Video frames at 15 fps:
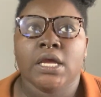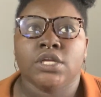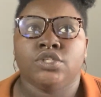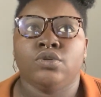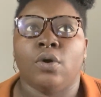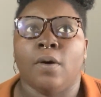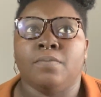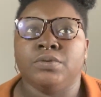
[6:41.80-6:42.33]

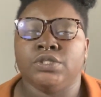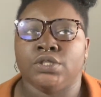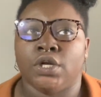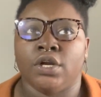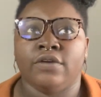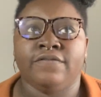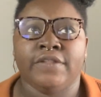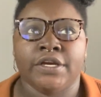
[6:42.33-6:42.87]
To
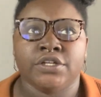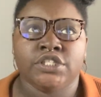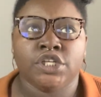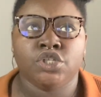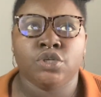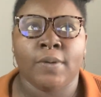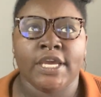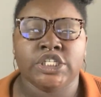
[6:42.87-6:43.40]
observe their
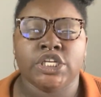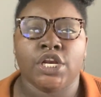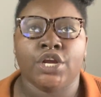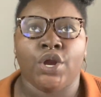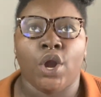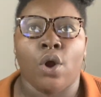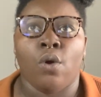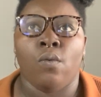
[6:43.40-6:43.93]
situation
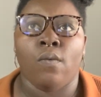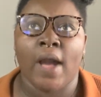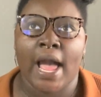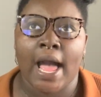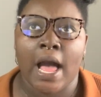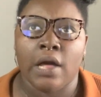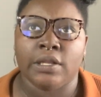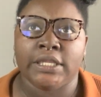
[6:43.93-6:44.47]
and go,
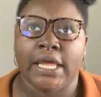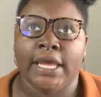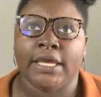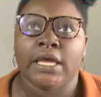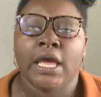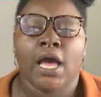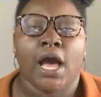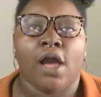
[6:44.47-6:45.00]
wow, like,
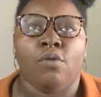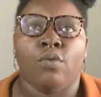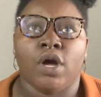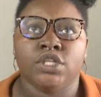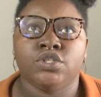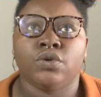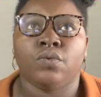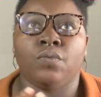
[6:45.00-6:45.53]
I
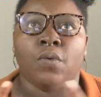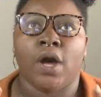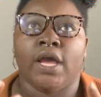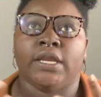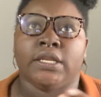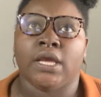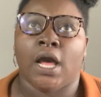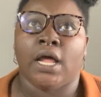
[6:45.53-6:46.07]
wonder
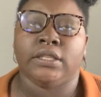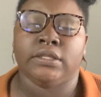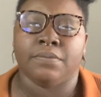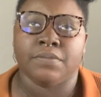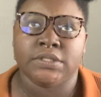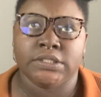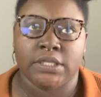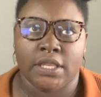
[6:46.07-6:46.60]
what got
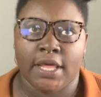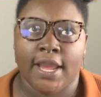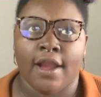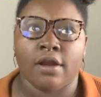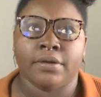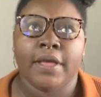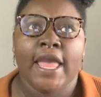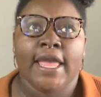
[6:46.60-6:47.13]
them to
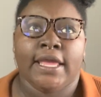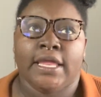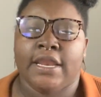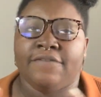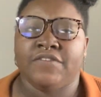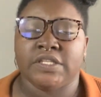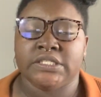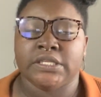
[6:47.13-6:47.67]
there. And
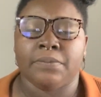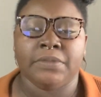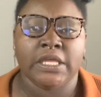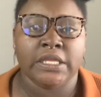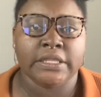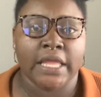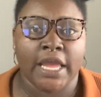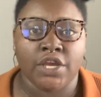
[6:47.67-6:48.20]
if it's
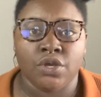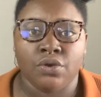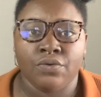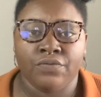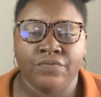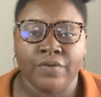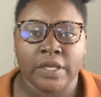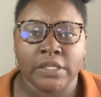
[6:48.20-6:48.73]
something that you
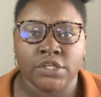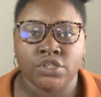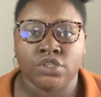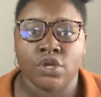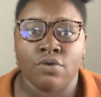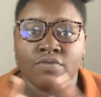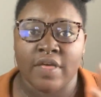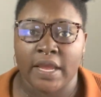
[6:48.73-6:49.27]
feel as
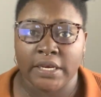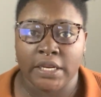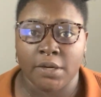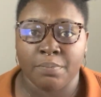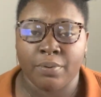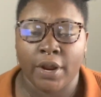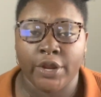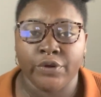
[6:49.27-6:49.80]
though they
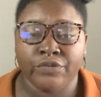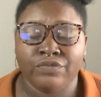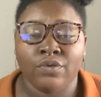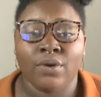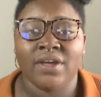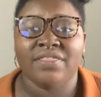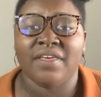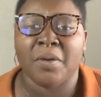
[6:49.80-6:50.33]
need prayer
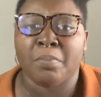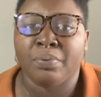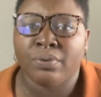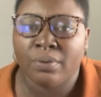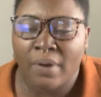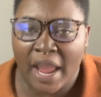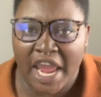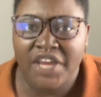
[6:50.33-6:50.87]
for, then
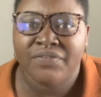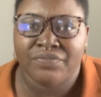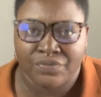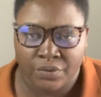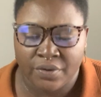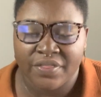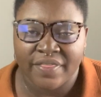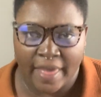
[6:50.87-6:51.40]
pray
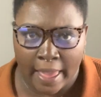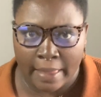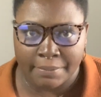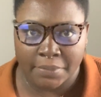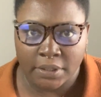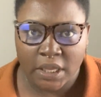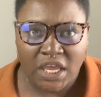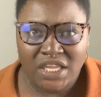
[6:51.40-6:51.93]
for
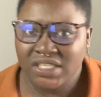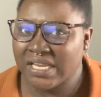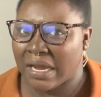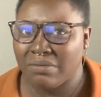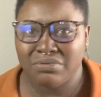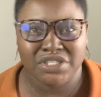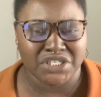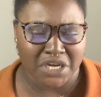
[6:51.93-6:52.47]
them.
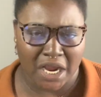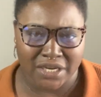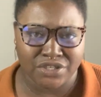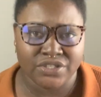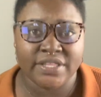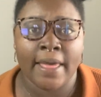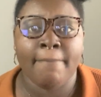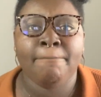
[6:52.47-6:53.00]
Don't
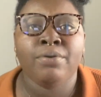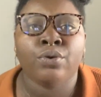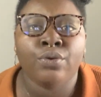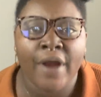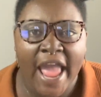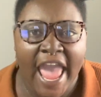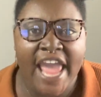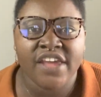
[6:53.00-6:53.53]
judge them,
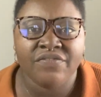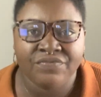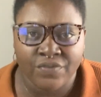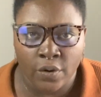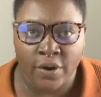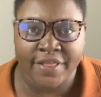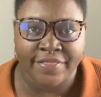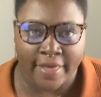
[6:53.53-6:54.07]
pray
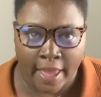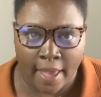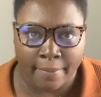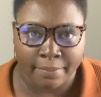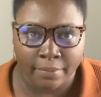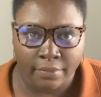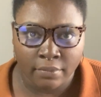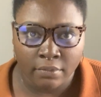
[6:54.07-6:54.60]
for them.